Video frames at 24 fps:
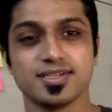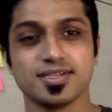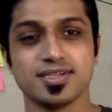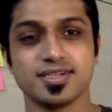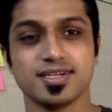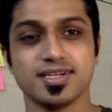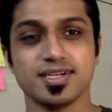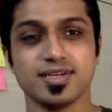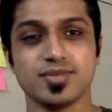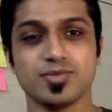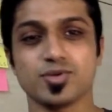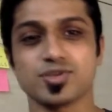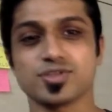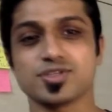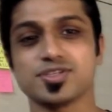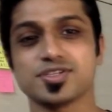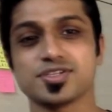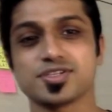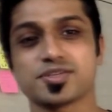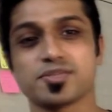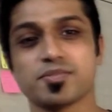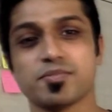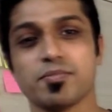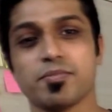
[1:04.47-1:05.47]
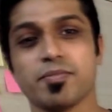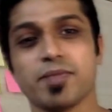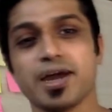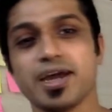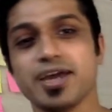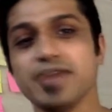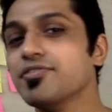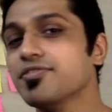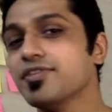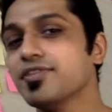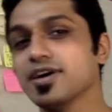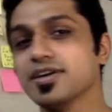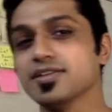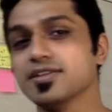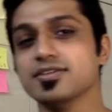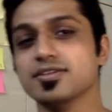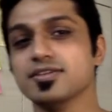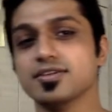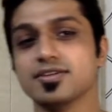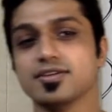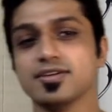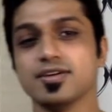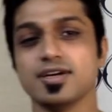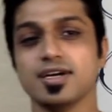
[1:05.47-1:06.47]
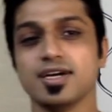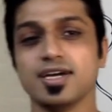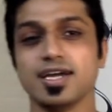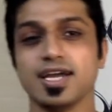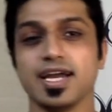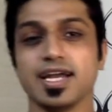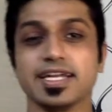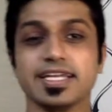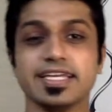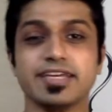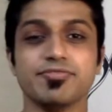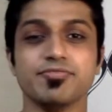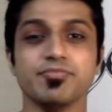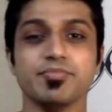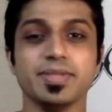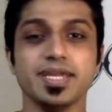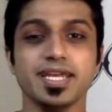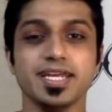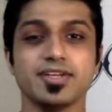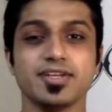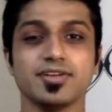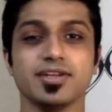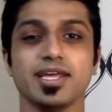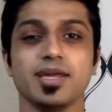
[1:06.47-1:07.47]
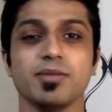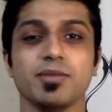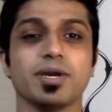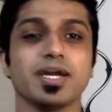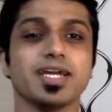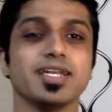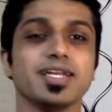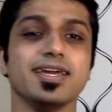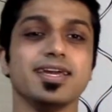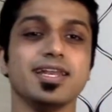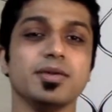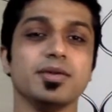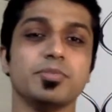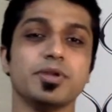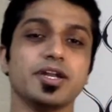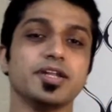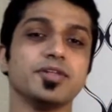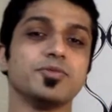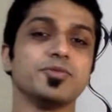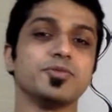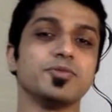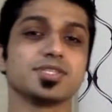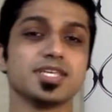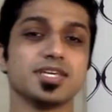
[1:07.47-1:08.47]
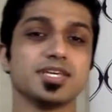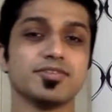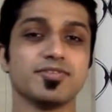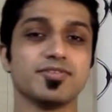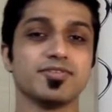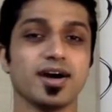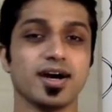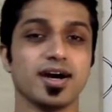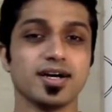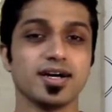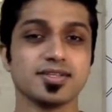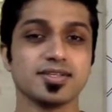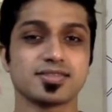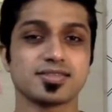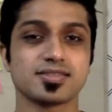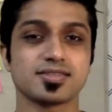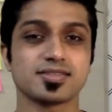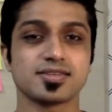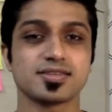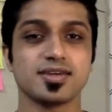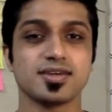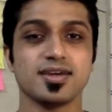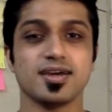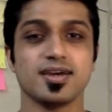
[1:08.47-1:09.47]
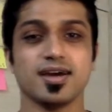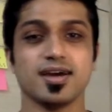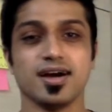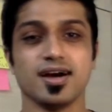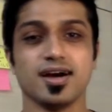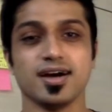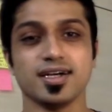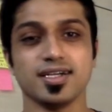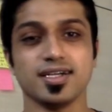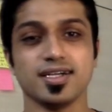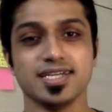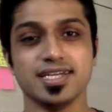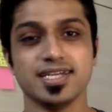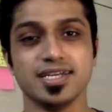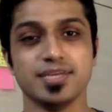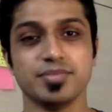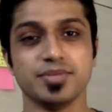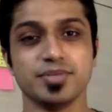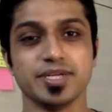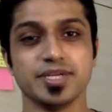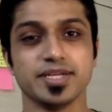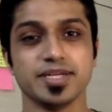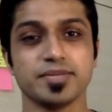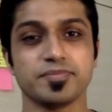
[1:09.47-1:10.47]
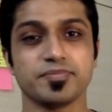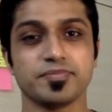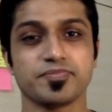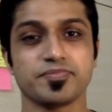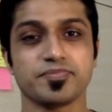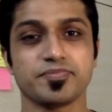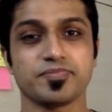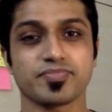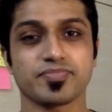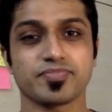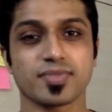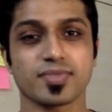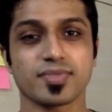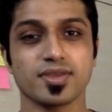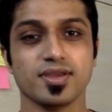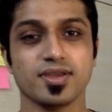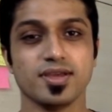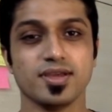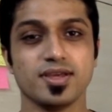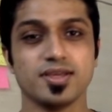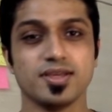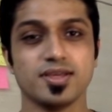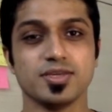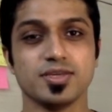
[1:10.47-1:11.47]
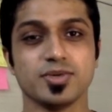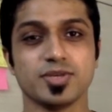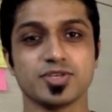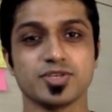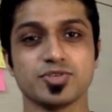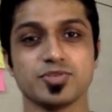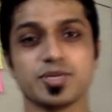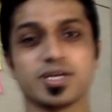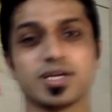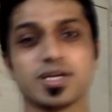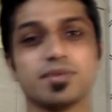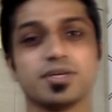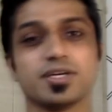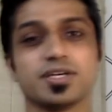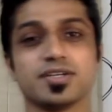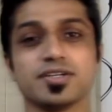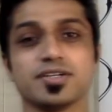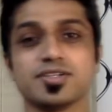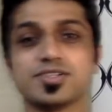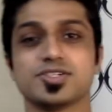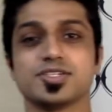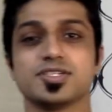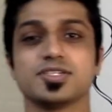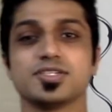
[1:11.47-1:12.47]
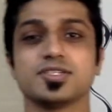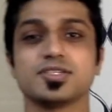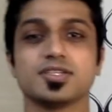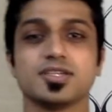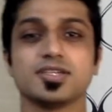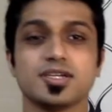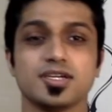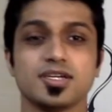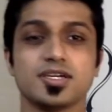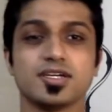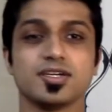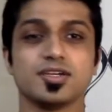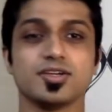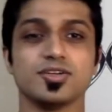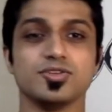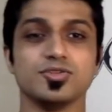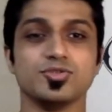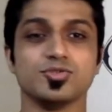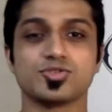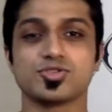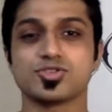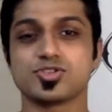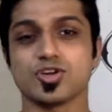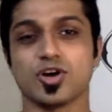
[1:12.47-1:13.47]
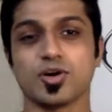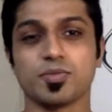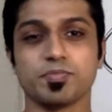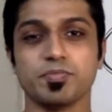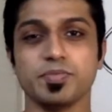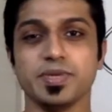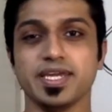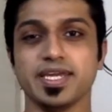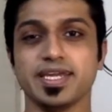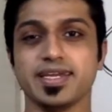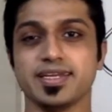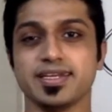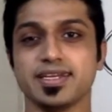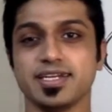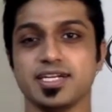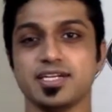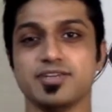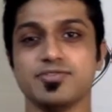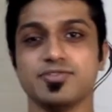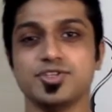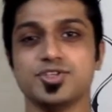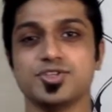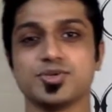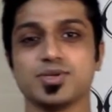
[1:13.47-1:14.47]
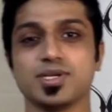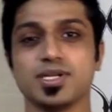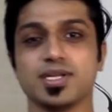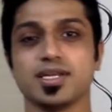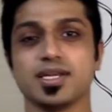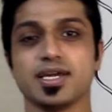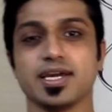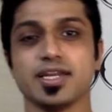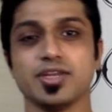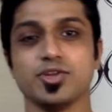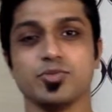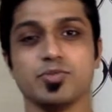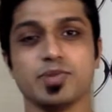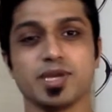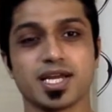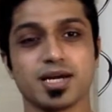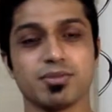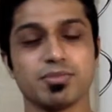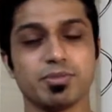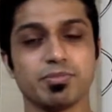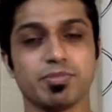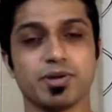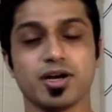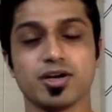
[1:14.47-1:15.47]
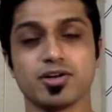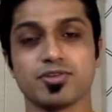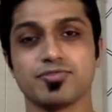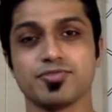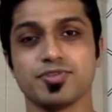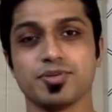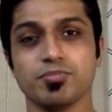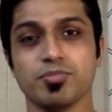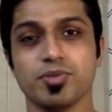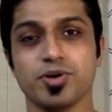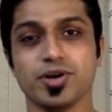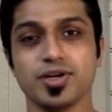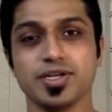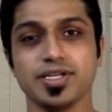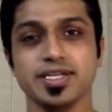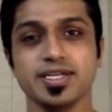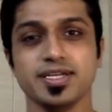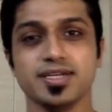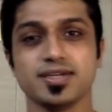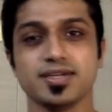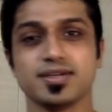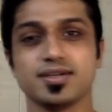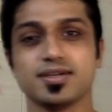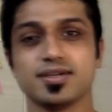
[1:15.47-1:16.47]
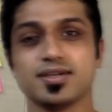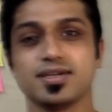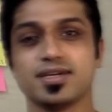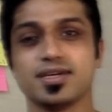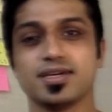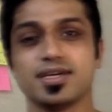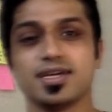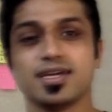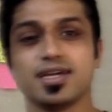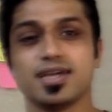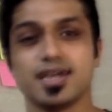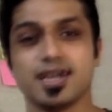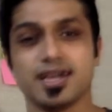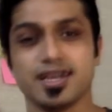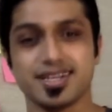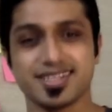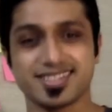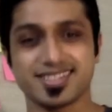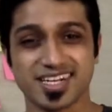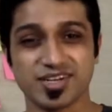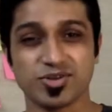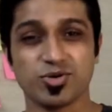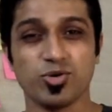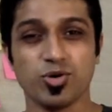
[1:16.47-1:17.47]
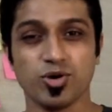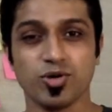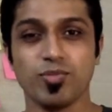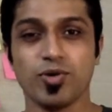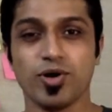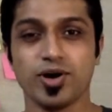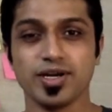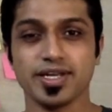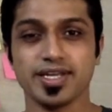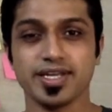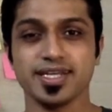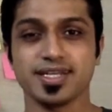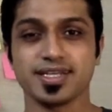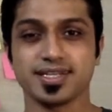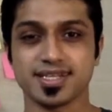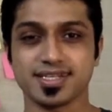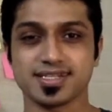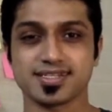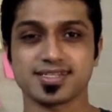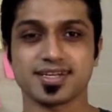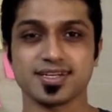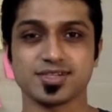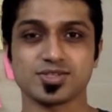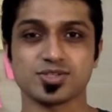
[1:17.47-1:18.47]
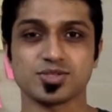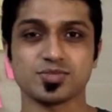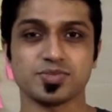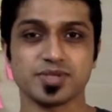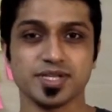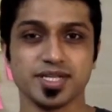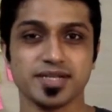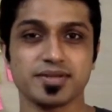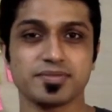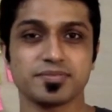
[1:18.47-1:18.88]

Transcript: It wasn't just my Father and give me today my daily bread. It was give us our daily bread. Once you become a Christian, you stop being an individual and you become a part of a body. And it's that whole body that starts to pray.